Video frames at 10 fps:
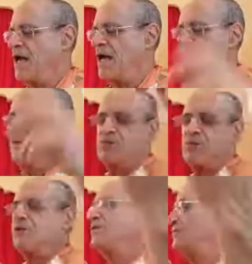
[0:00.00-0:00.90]
and
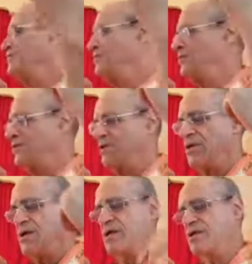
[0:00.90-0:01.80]
twirling the flute
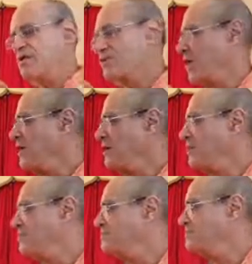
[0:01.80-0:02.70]
in his right
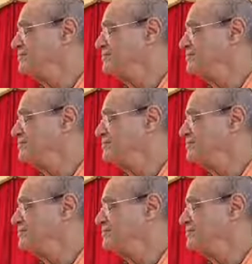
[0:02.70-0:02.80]
hand.